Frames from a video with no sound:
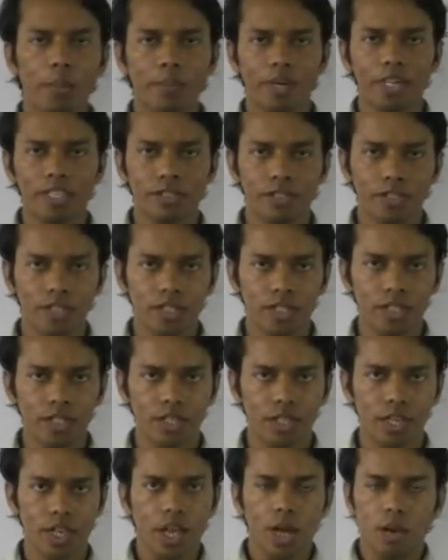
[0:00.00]
mass,
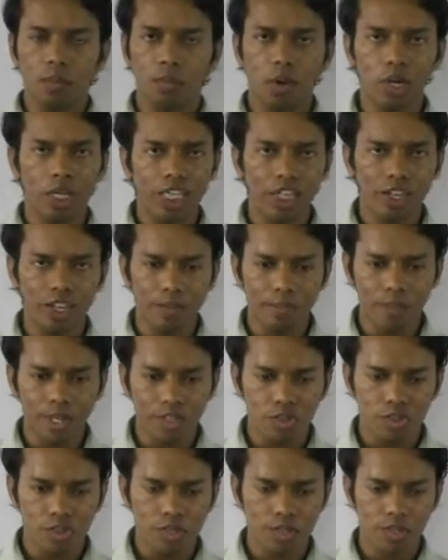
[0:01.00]
molecular
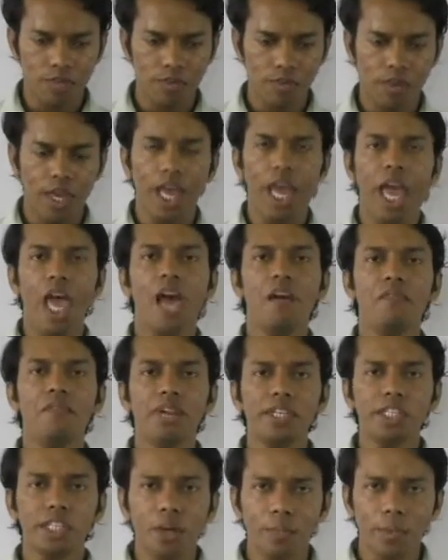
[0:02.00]
mass,
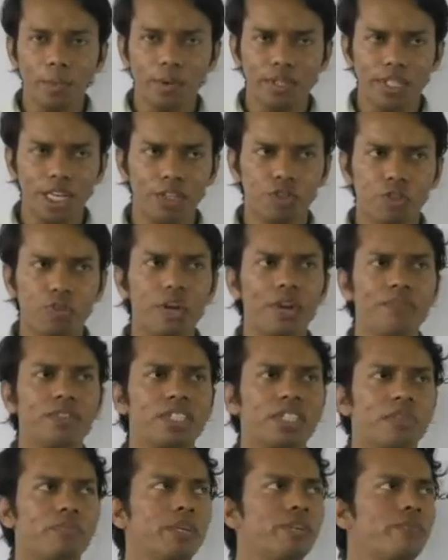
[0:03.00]
average atomic mass also we have
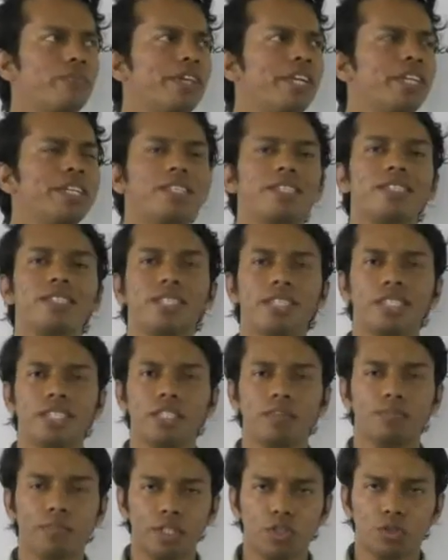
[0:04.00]
discussed, but we didn't
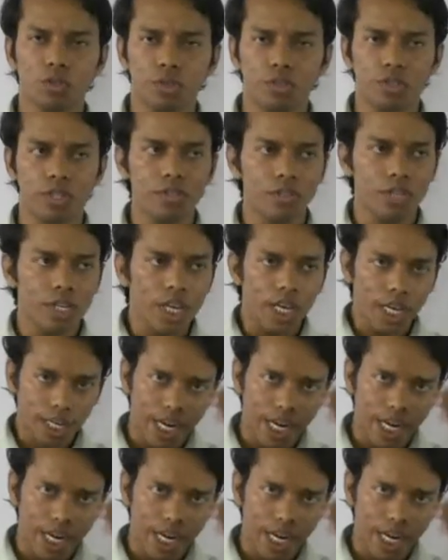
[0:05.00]
discuss much questions.